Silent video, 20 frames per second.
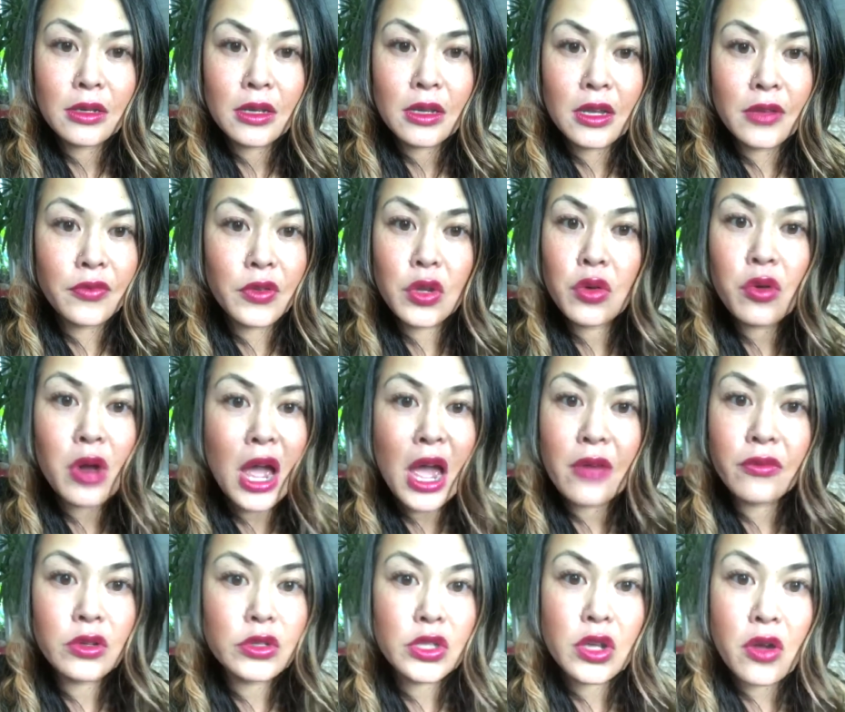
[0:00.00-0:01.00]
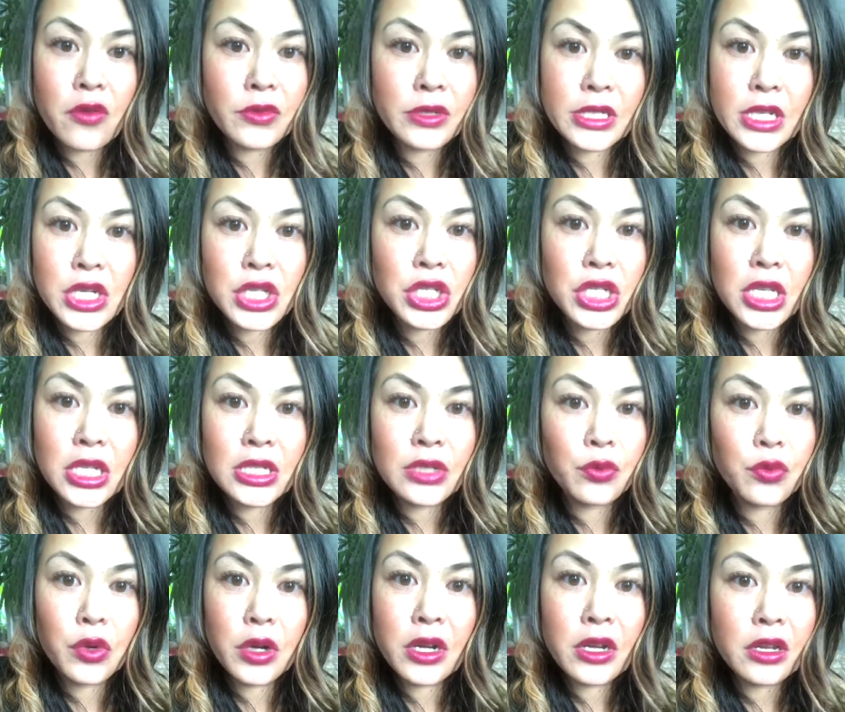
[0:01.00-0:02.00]
If you don't have those conversations,
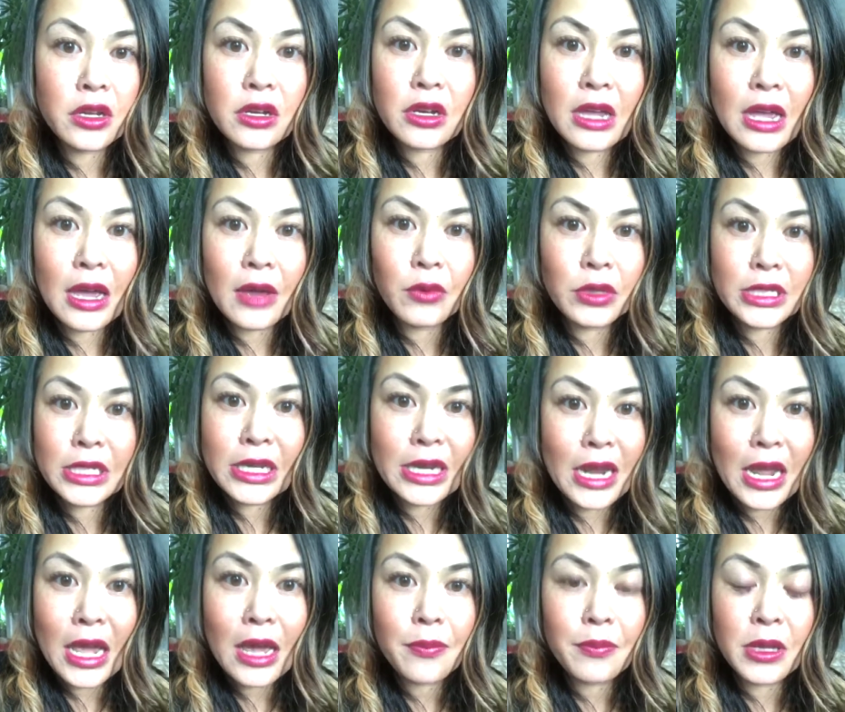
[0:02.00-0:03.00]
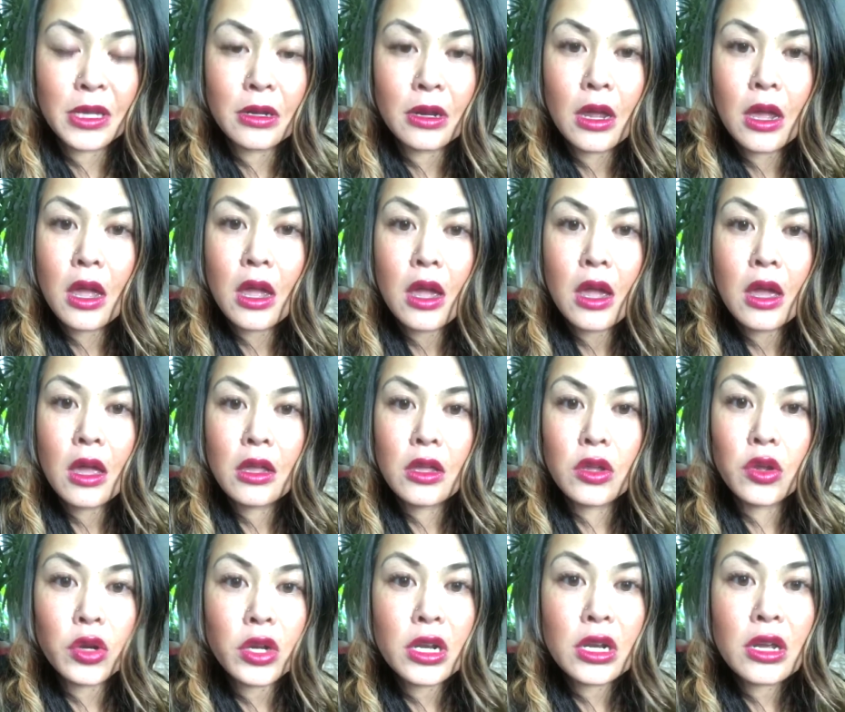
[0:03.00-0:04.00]
what's going to happen?
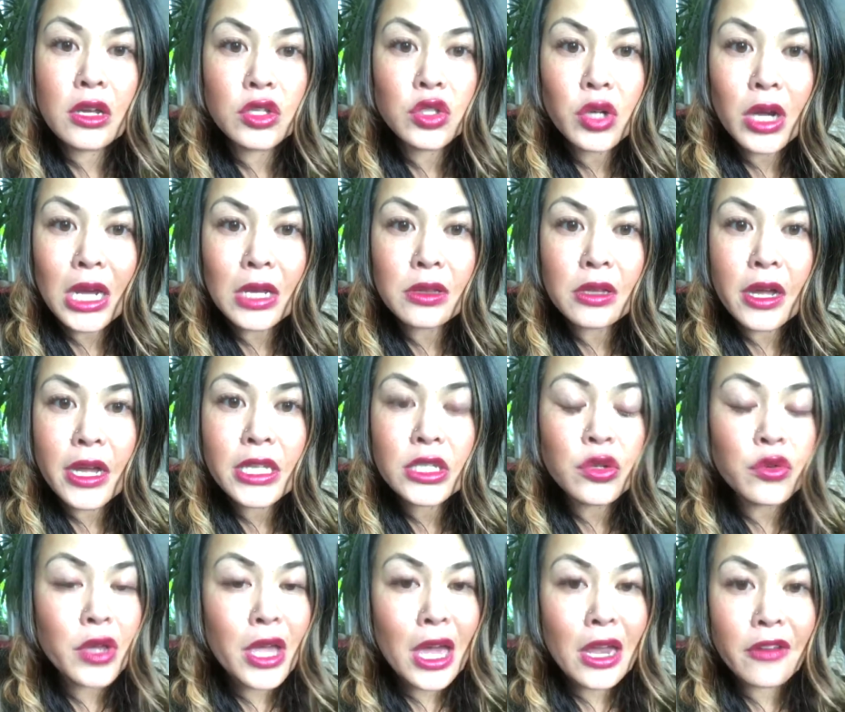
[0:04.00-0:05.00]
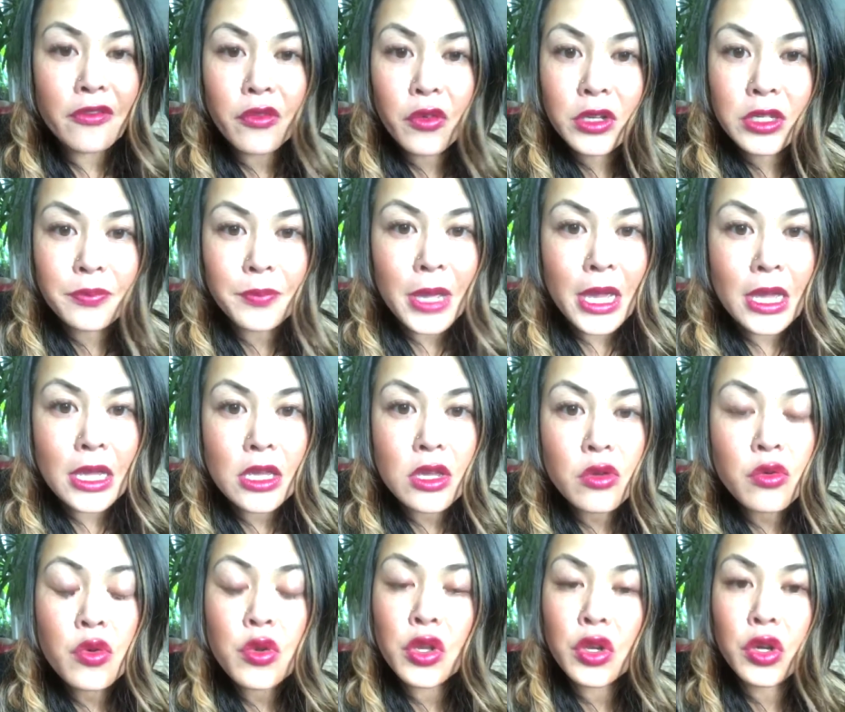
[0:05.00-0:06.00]
You're going to attract clients who can't afford to pay
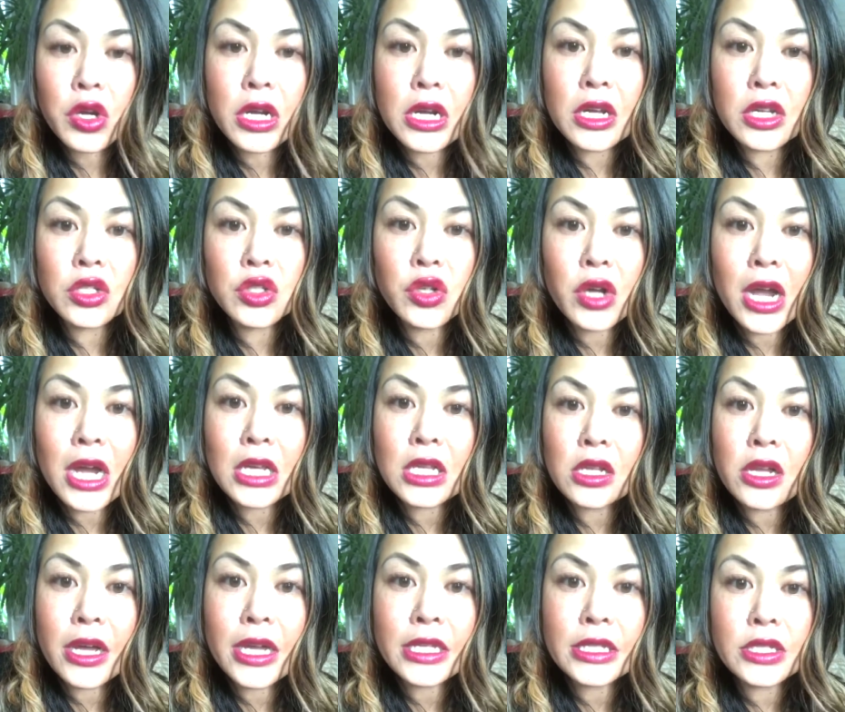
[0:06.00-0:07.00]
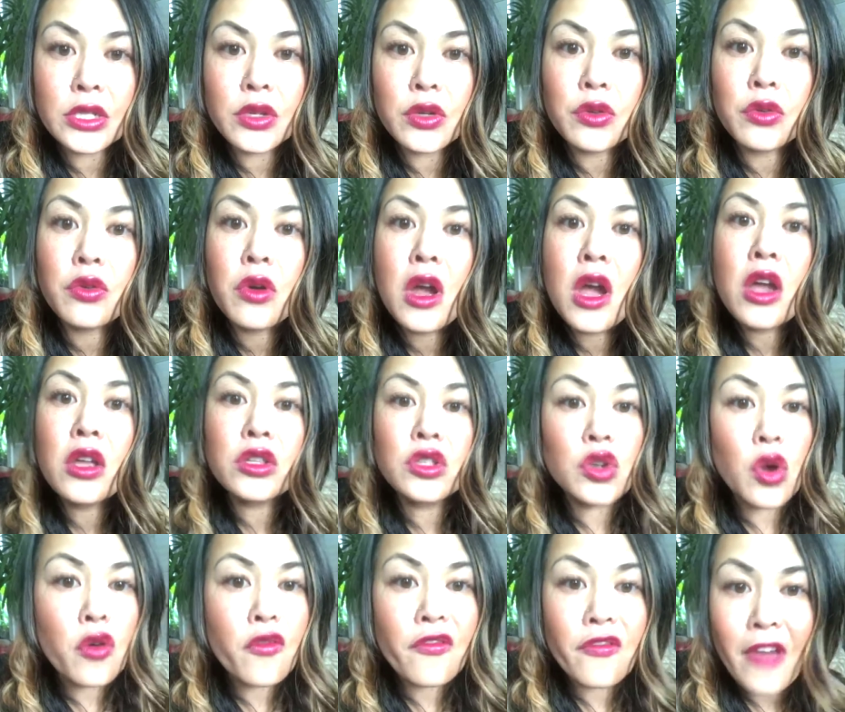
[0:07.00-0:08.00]
you. You're going to attract clients who
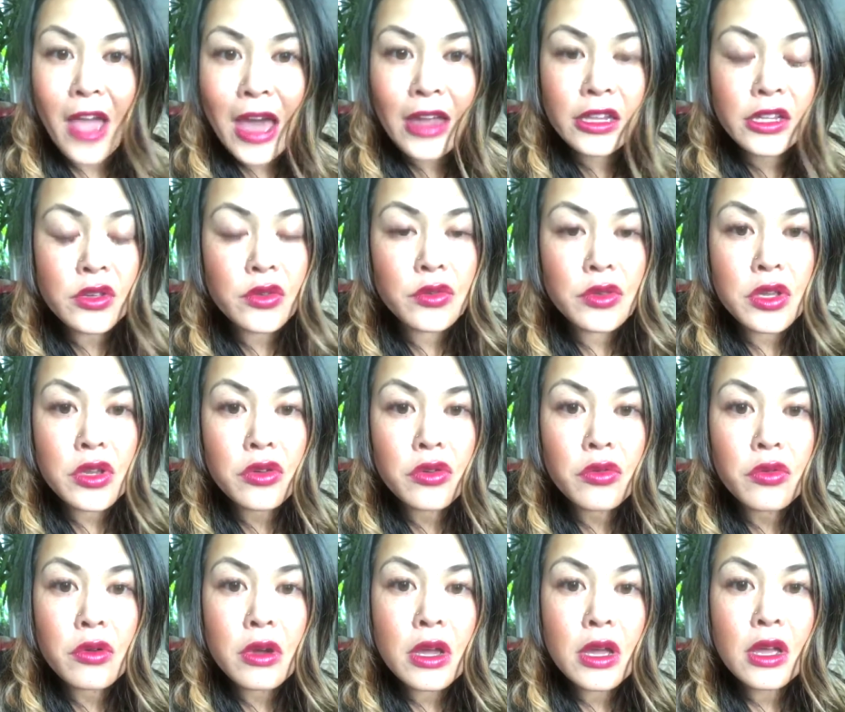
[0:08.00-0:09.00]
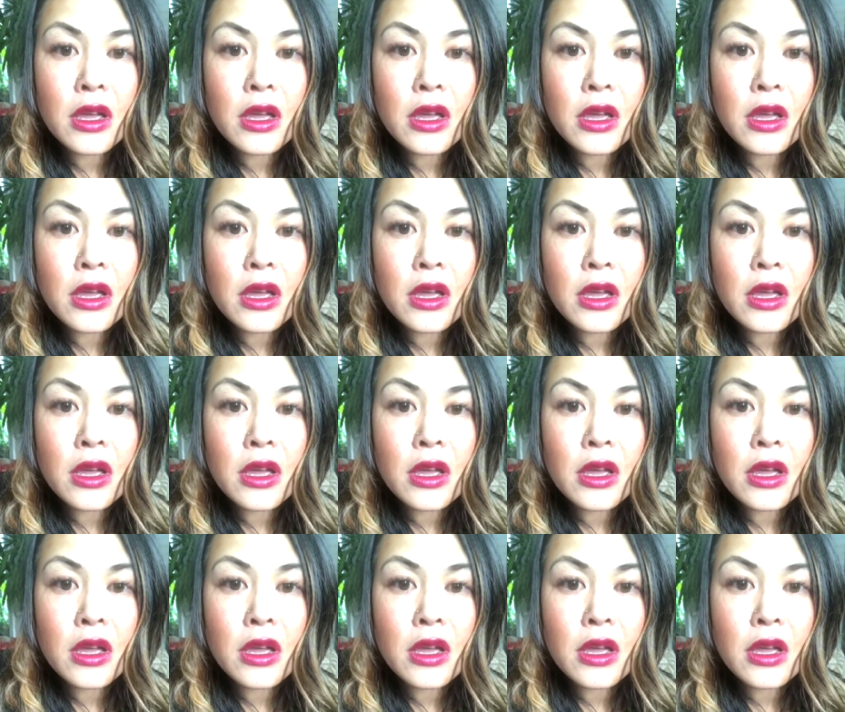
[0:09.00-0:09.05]
don't value you.